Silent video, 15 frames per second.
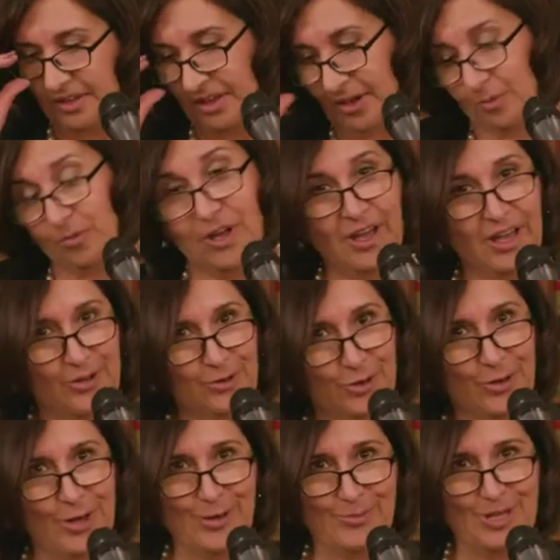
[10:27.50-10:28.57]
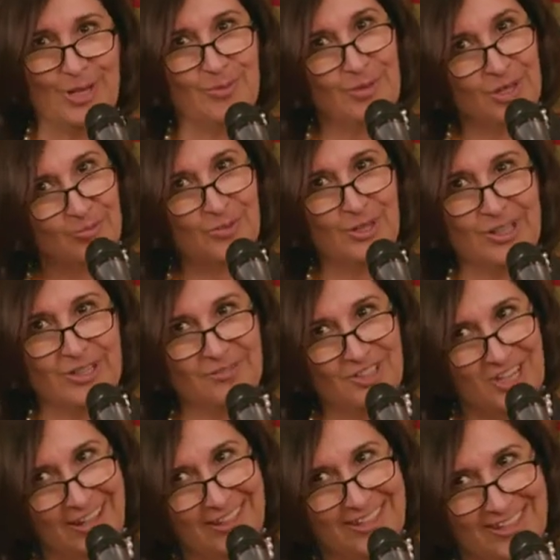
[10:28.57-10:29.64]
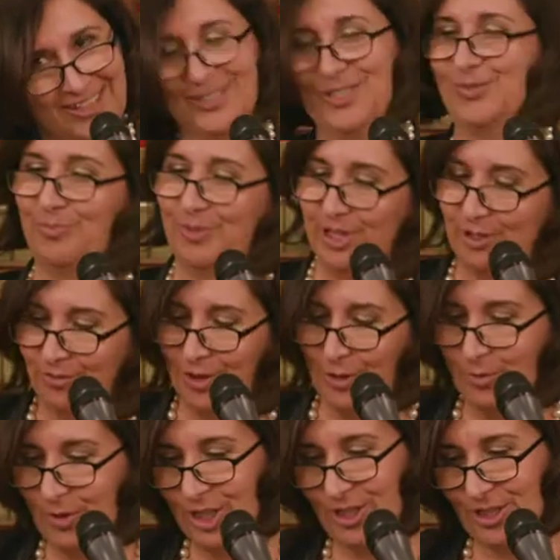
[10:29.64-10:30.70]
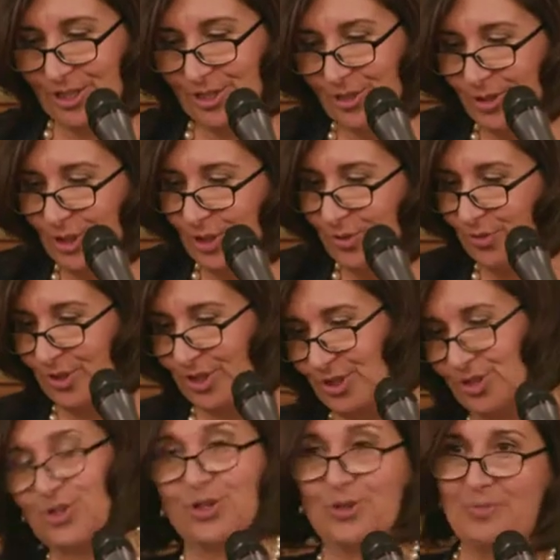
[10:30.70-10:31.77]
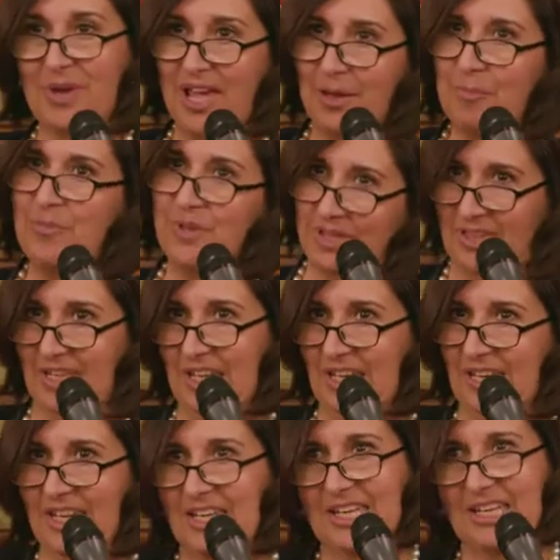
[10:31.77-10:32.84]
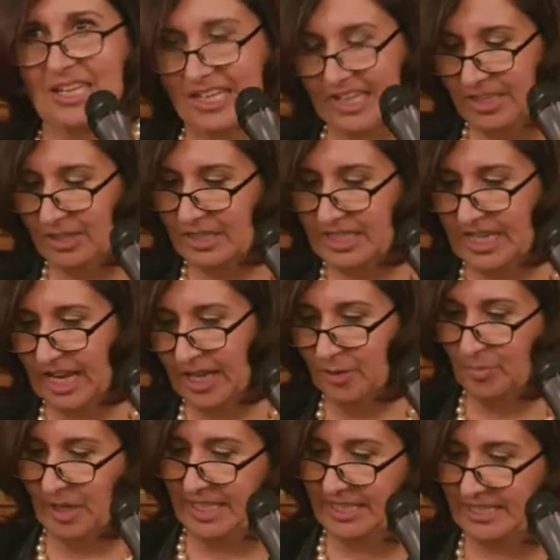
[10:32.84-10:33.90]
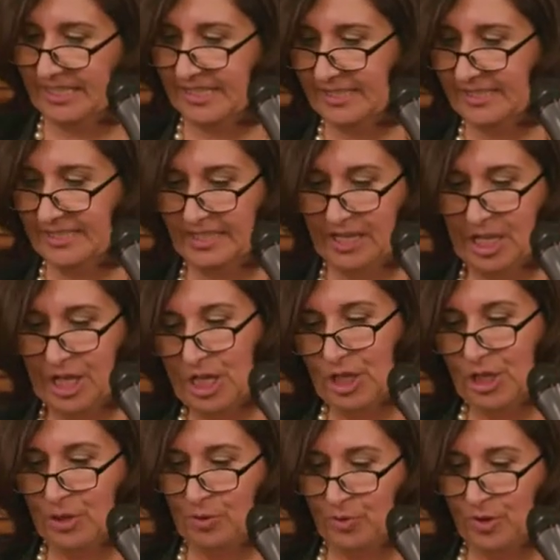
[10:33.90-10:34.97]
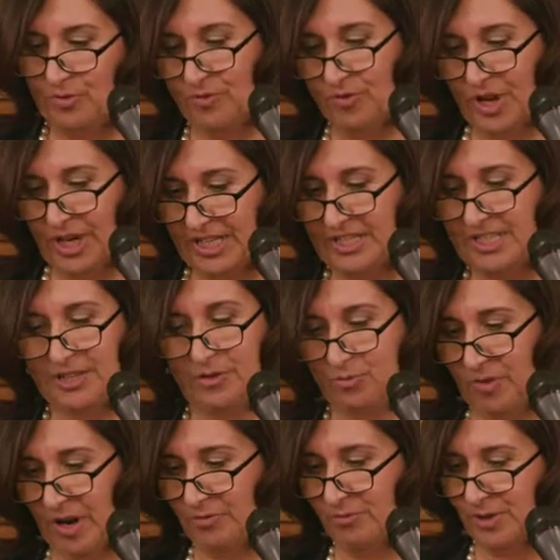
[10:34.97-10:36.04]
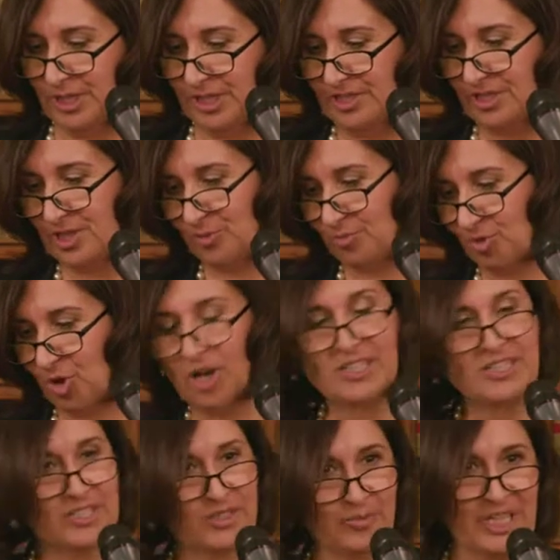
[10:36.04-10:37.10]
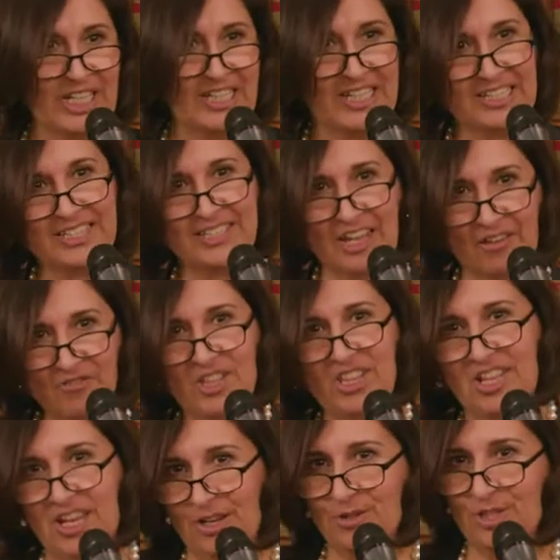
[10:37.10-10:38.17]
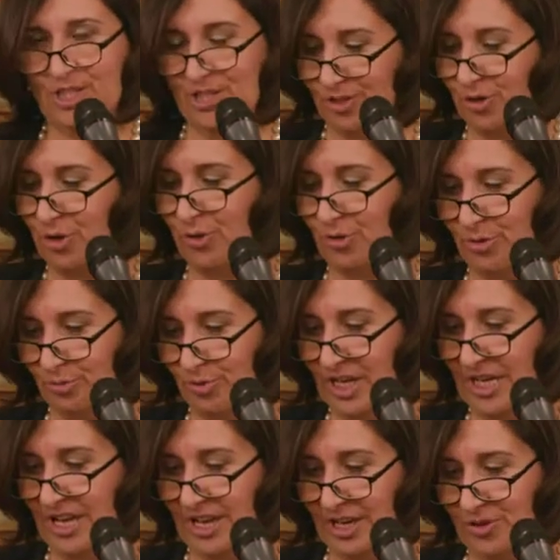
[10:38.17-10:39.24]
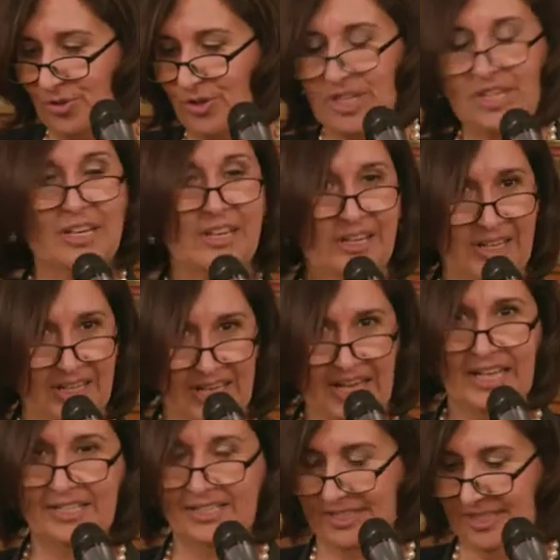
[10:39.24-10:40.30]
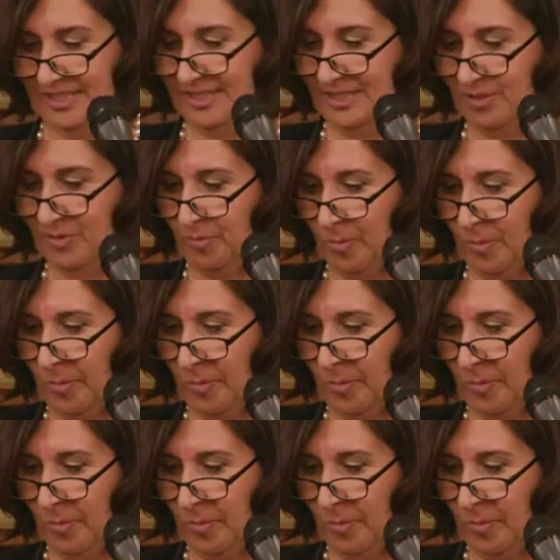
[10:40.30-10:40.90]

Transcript: Now, I don't know how many people have done this, but if you were to search for the term empathy in legal databases, you would find it referenced approximately 7,300 cases.